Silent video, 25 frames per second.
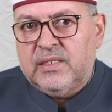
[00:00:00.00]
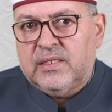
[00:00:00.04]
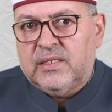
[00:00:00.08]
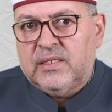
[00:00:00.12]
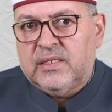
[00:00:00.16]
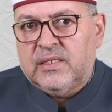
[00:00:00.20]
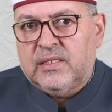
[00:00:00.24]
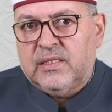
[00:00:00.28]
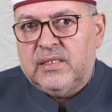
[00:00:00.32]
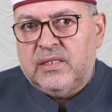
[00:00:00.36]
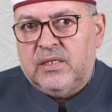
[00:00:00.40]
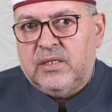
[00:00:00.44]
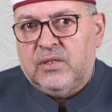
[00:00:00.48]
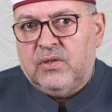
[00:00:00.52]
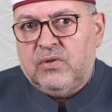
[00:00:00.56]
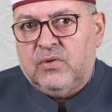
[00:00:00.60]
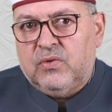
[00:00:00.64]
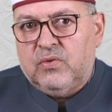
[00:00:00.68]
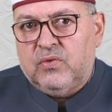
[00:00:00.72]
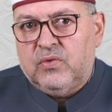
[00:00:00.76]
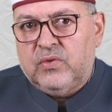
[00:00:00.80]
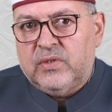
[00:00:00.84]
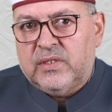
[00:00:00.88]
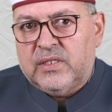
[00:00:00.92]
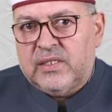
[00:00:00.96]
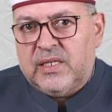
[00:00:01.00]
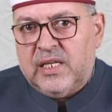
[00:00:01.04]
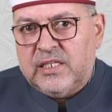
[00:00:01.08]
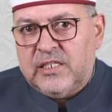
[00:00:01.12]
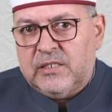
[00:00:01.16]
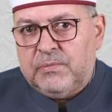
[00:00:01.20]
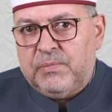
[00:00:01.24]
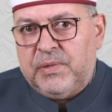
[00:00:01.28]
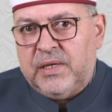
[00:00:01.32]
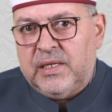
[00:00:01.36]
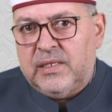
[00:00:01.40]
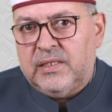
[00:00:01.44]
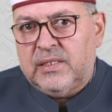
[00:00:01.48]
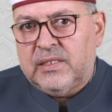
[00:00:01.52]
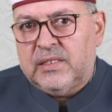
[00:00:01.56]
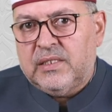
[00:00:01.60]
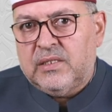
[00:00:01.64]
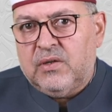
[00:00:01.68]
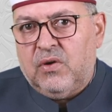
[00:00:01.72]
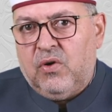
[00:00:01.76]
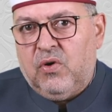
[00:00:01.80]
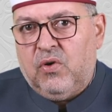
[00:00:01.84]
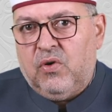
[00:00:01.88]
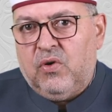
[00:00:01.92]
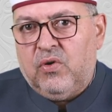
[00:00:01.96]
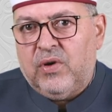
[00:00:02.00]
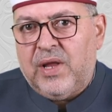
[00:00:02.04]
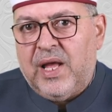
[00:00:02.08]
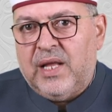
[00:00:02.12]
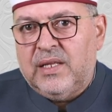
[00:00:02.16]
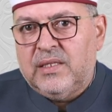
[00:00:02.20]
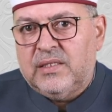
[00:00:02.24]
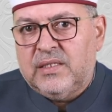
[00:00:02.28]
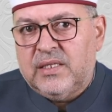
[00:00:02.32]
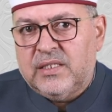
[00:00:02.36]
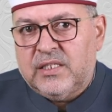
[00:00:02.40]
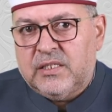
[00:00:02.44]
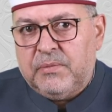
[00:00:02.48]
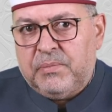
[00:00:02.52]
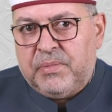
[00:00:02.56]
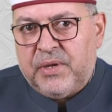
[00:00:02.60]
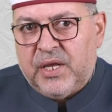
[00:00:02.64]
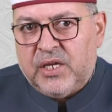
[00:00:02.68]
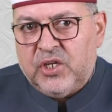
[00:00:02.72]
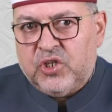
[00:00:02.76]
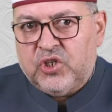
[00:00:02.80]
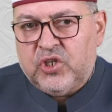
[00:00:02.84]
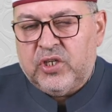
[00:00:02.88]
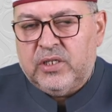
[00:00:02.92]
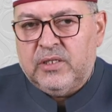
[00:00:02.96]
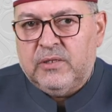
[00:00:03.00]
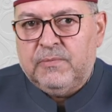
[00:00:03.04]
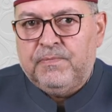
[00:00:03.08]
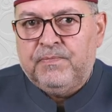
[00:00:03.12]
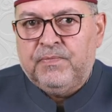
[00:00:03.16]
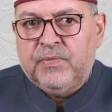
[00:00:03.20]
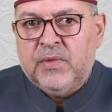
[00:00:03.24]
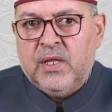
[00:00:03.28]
suspense or anticipation.